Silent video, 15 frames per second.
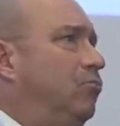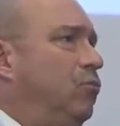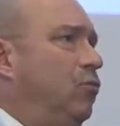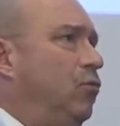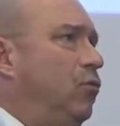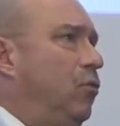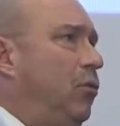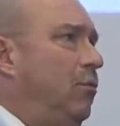
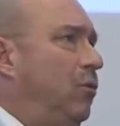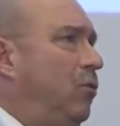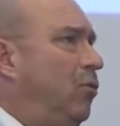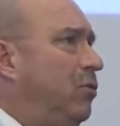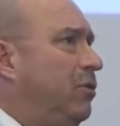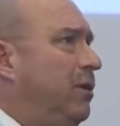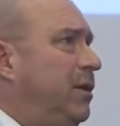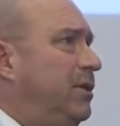normal
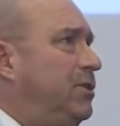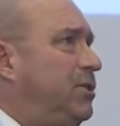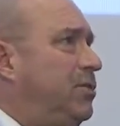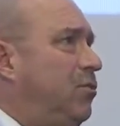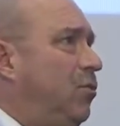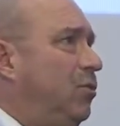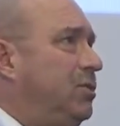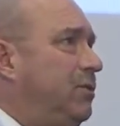
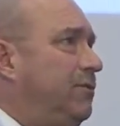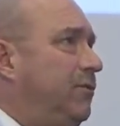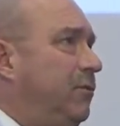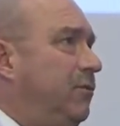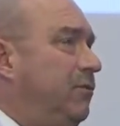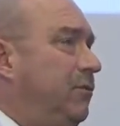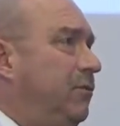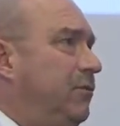organizes courses
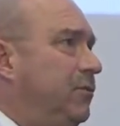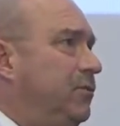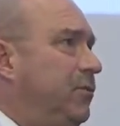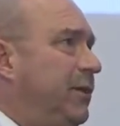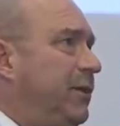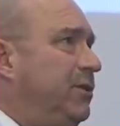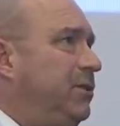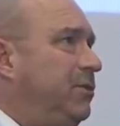for
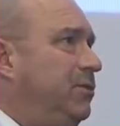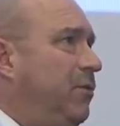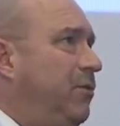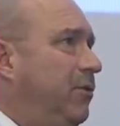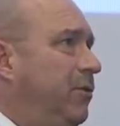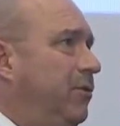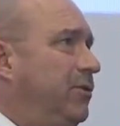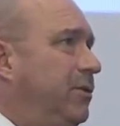20 to
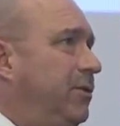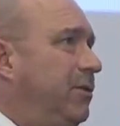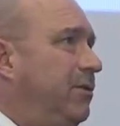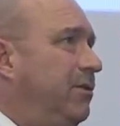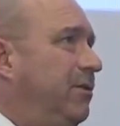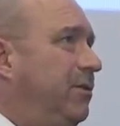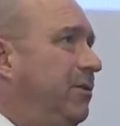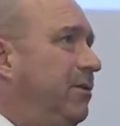
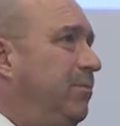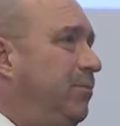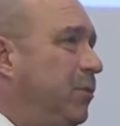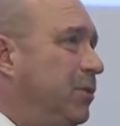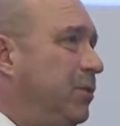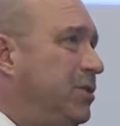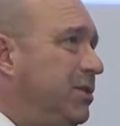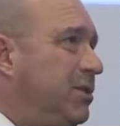30
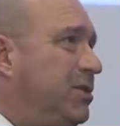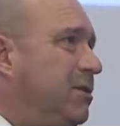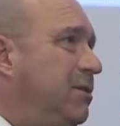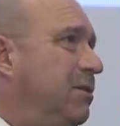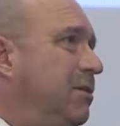persons.